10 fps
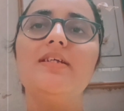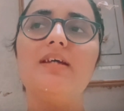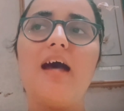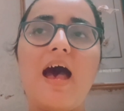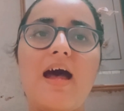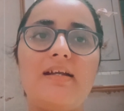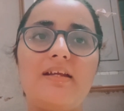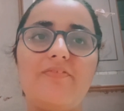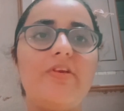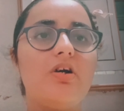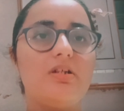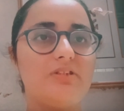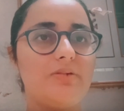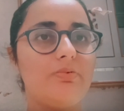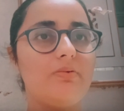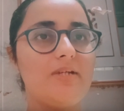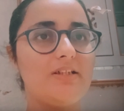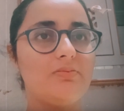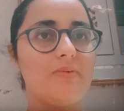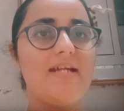and every concept will be
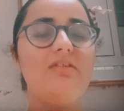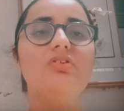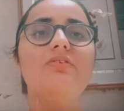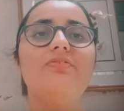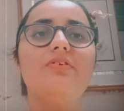explained. So if